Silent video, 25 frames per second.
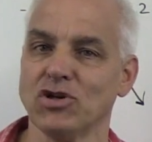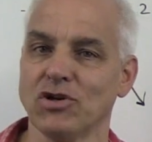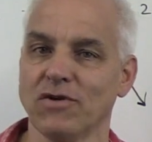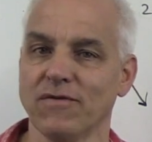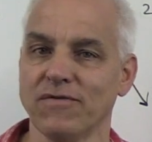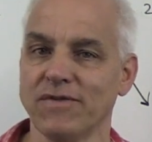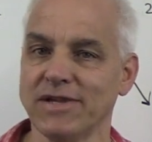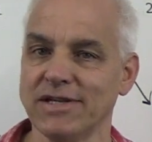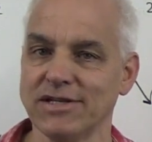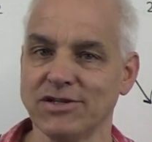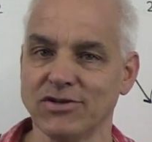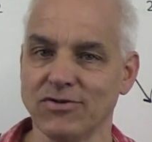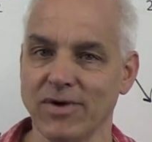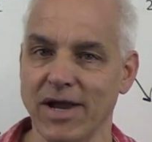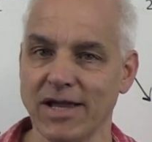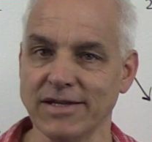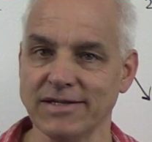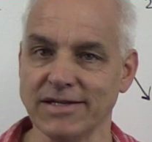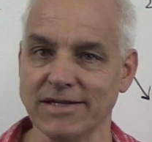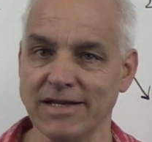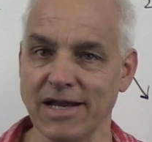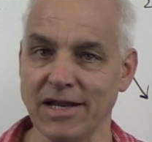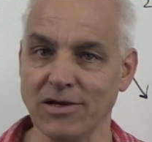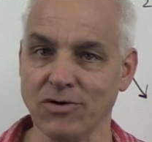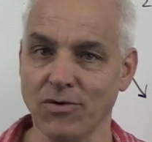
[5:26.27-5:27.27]
of these
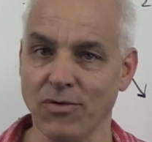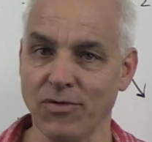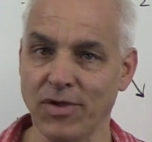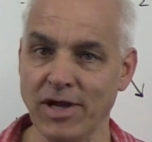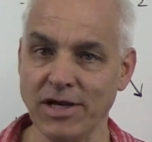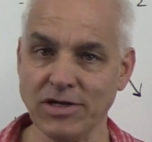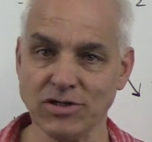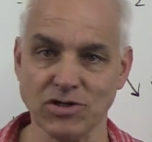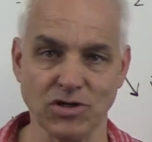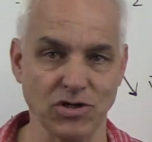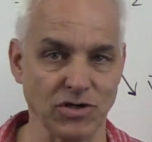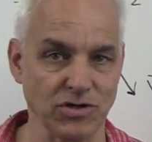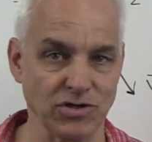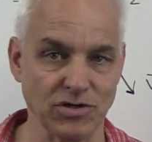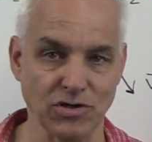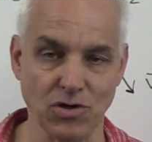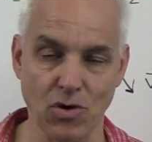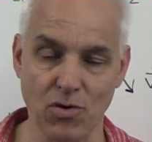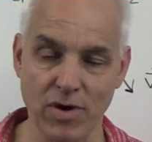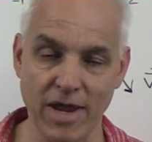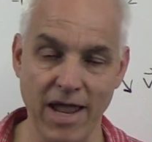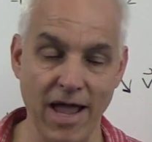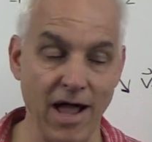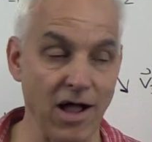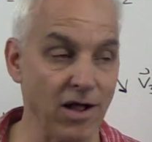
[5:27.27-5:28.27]
transcendental things. There's no
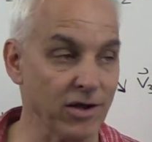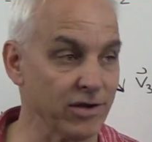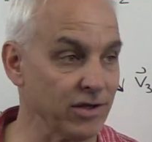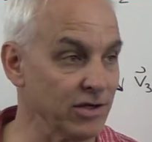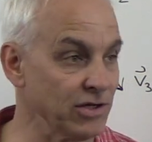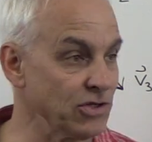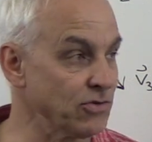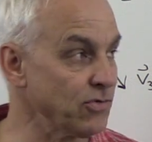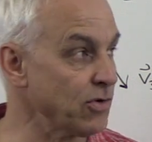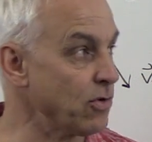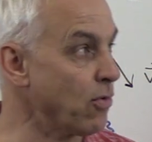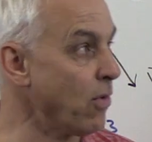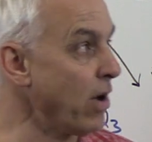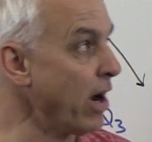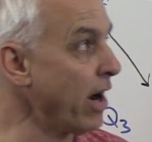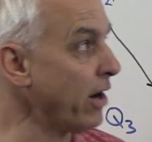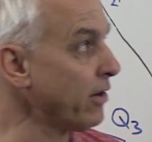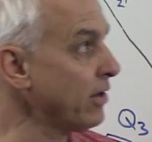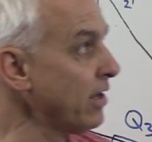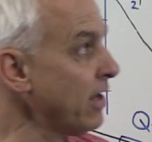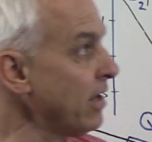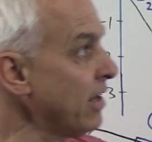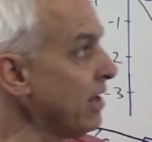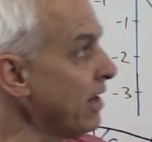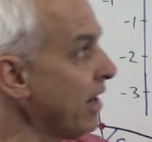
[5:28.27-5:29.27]
calculus
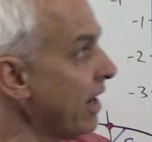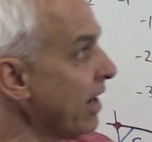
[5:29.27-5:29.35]
required.